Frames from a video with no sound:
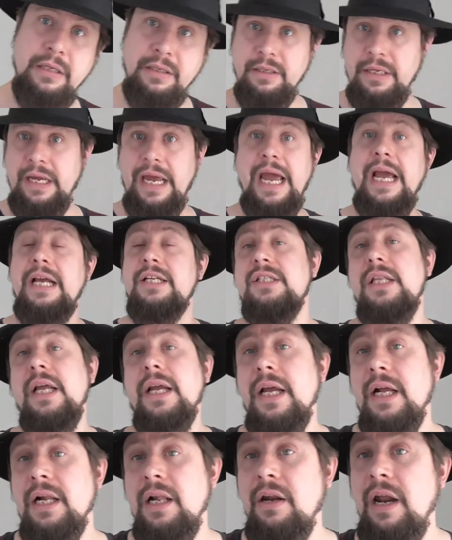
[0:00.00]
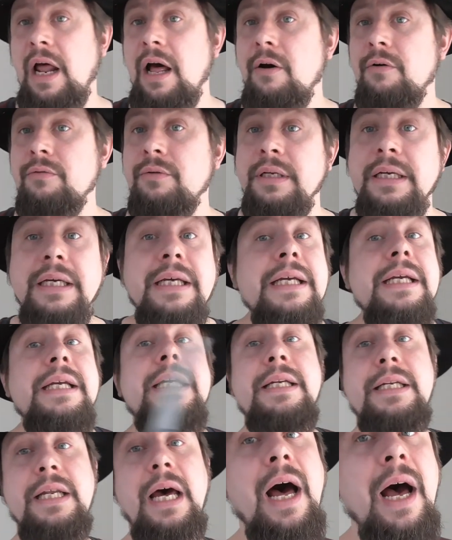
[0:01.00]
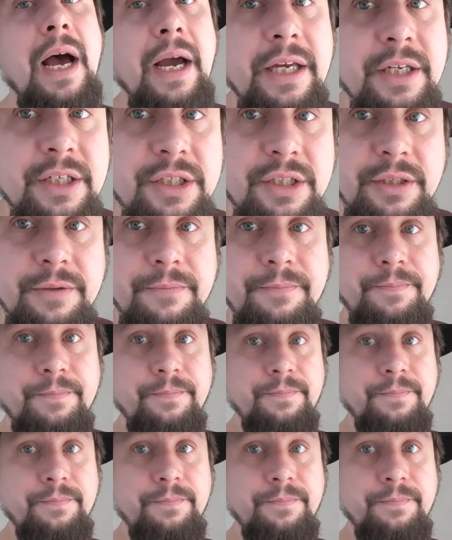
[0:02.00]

of acts like a clown, he dies.